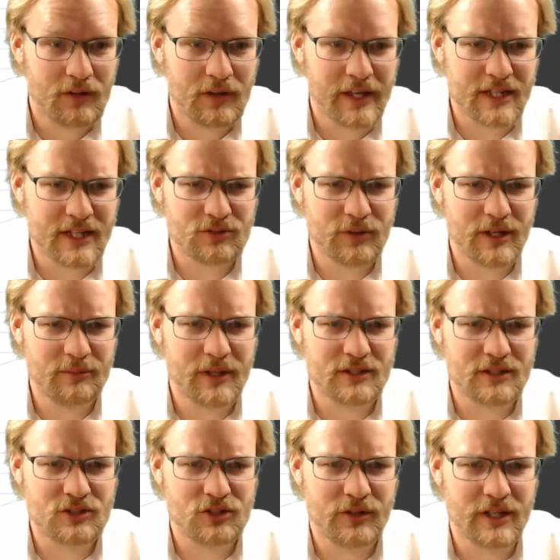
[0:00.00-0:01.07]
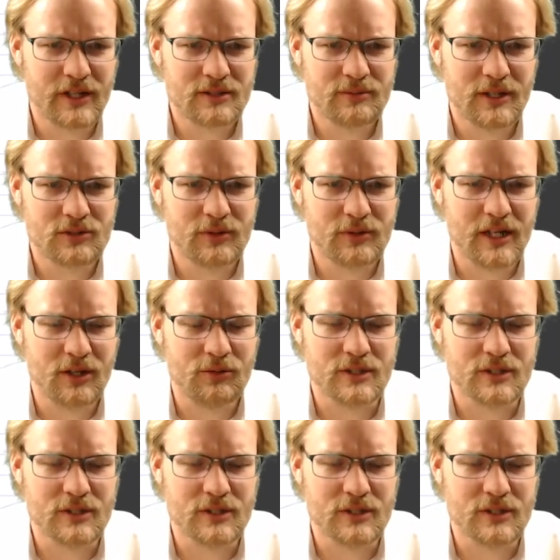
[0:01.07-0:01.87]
X squared plus 2x plus 1 equals